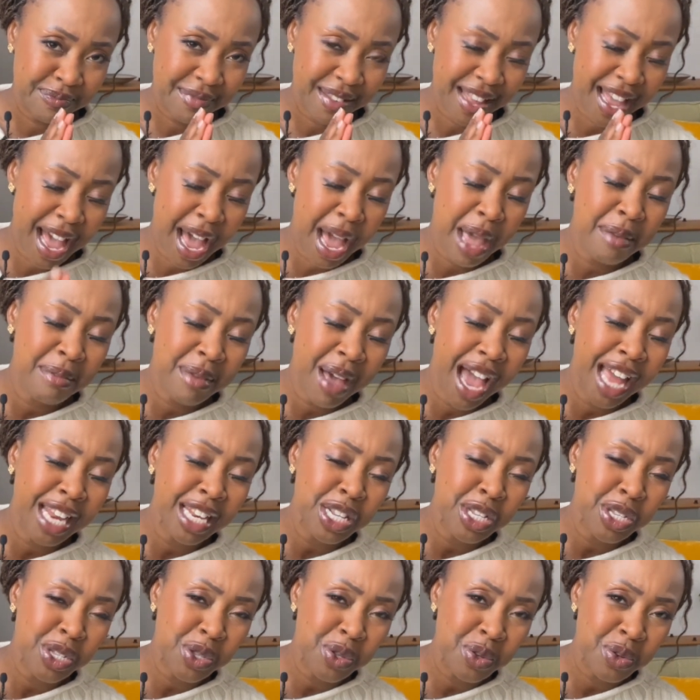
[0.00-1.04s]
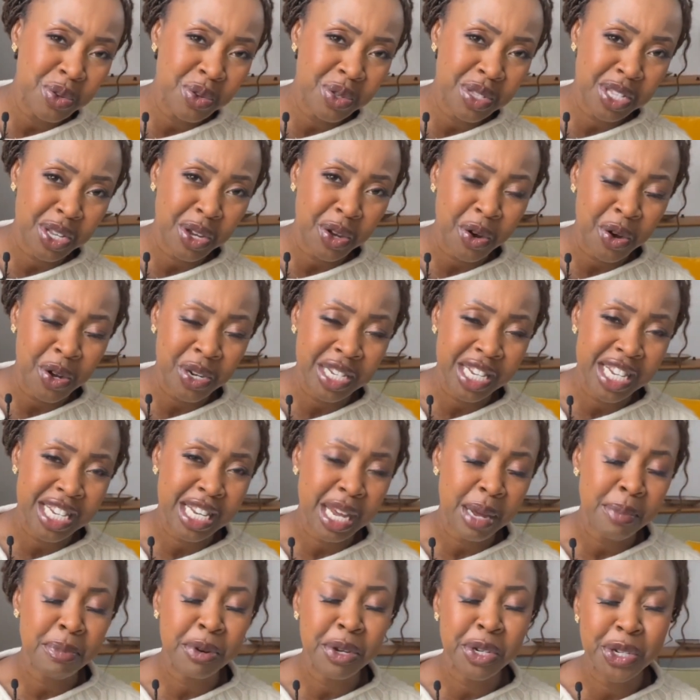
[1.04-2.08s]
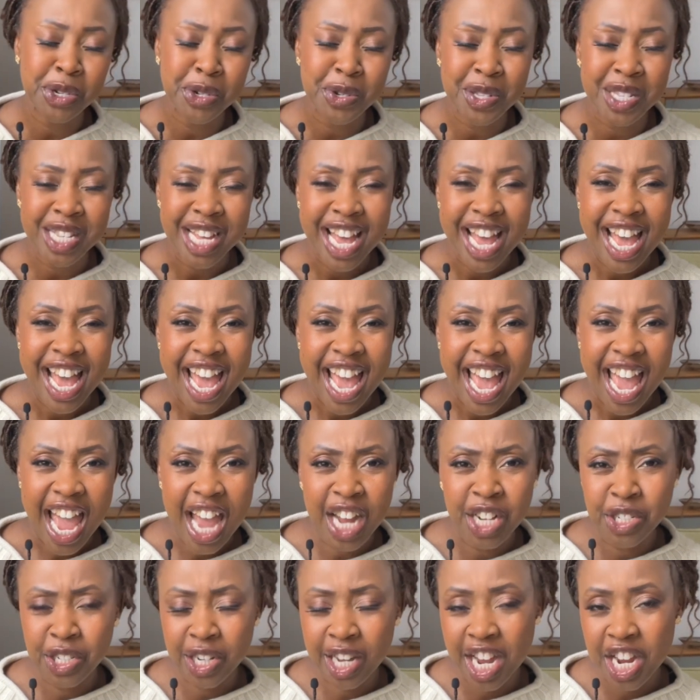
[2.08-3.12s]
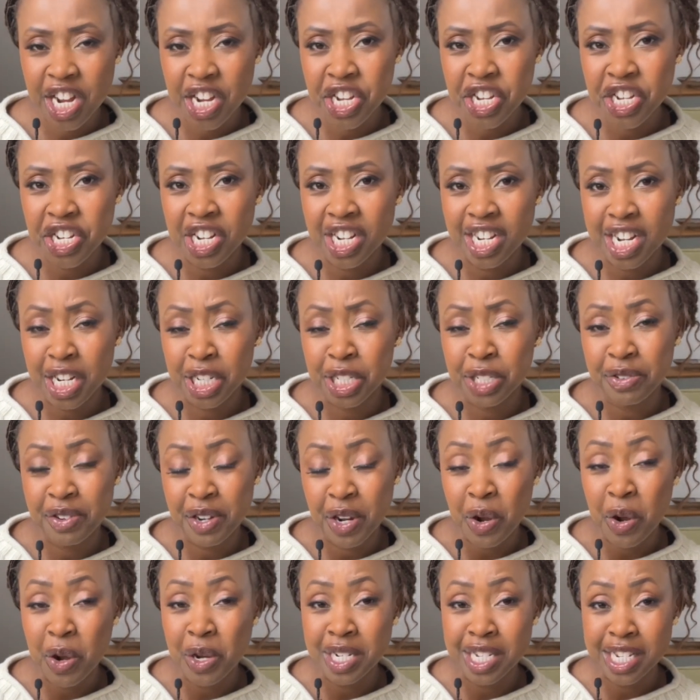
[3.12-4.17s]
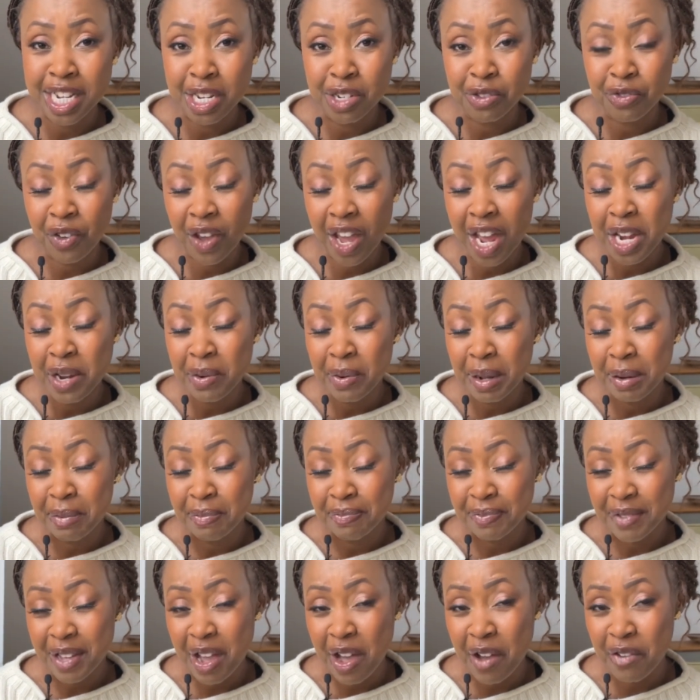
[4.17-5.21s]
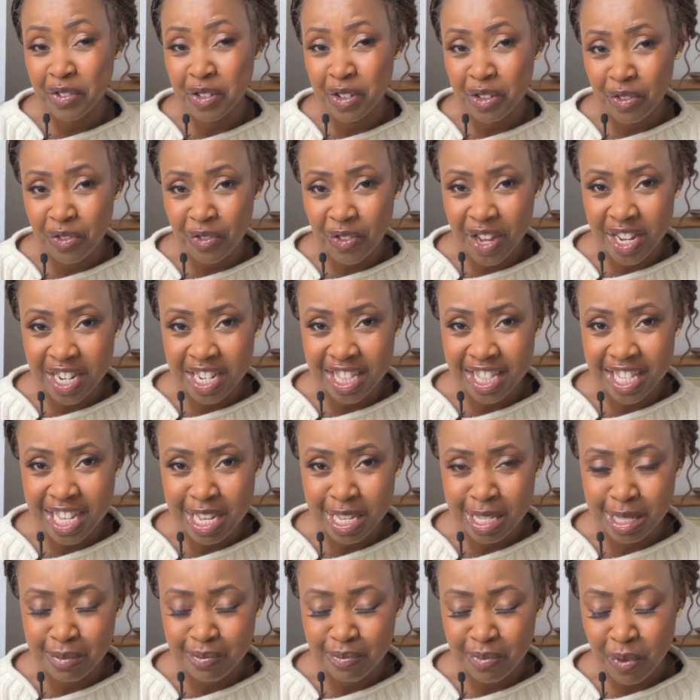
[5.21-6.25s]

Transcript: I'm Anesu Sagonda, and I produce educational luxury content for anyone after the finer things,